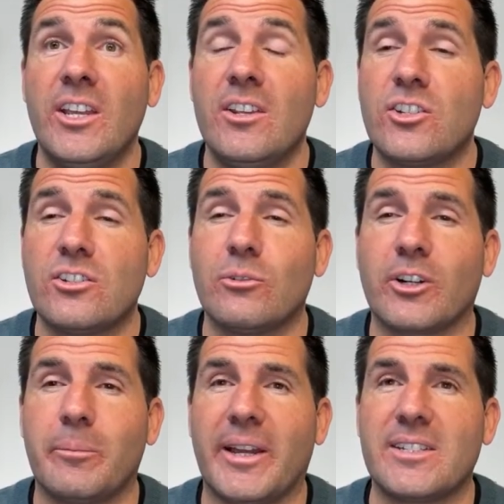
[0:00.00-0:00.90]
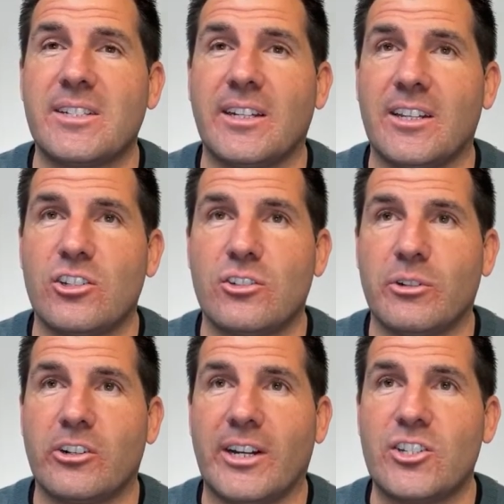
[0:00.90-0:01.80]
She's doing her best and she's
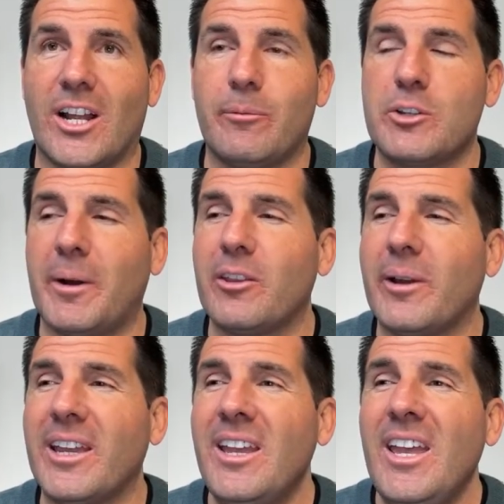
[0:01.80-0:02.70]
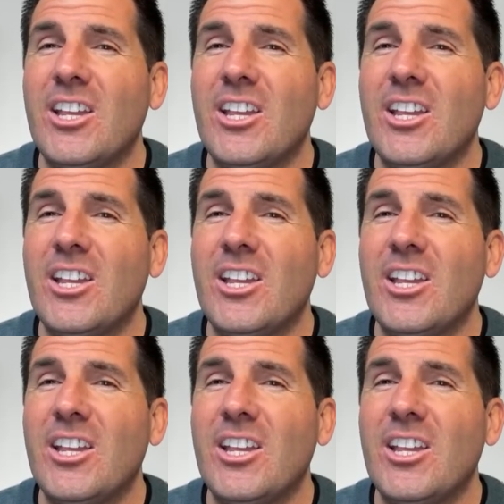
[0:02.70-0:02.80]
doing a great job, which by the way,